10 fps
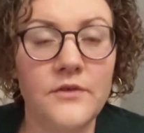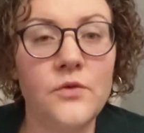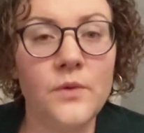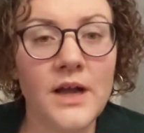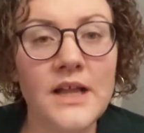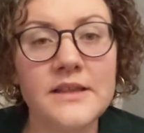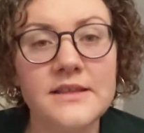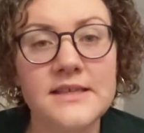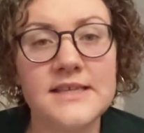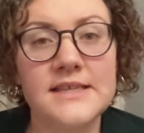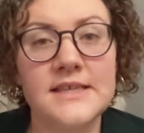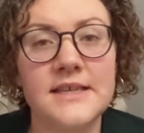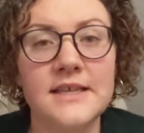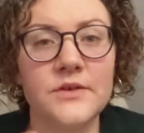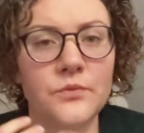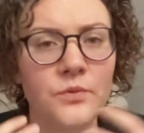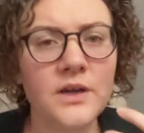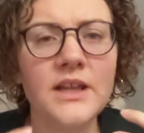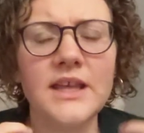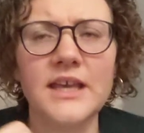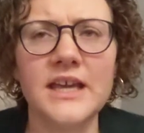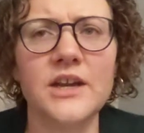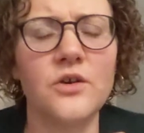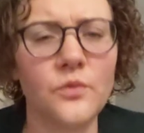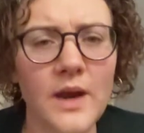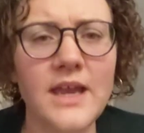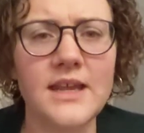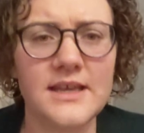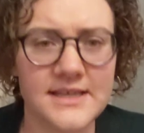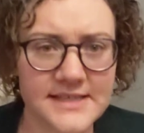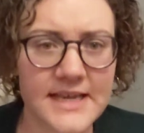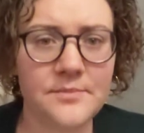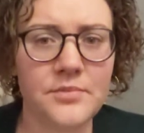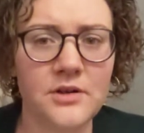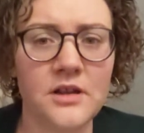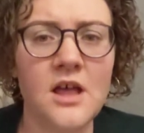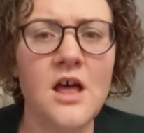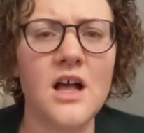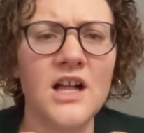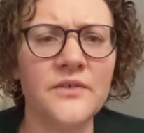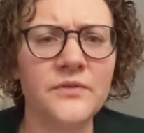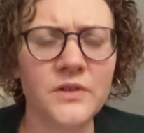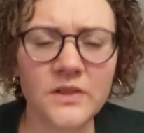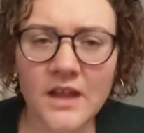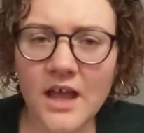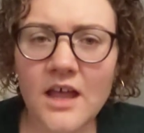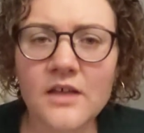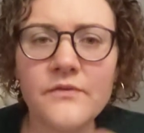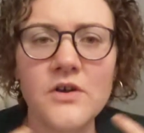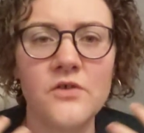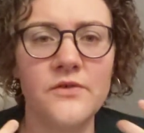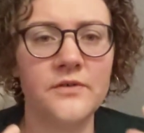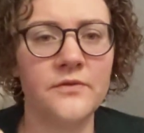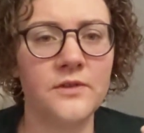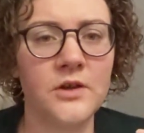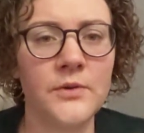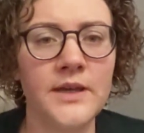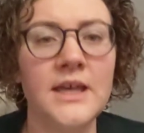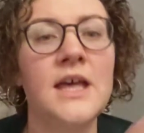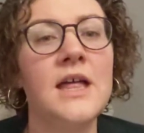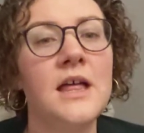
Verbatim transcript: you want to really get a great example of love overflowing,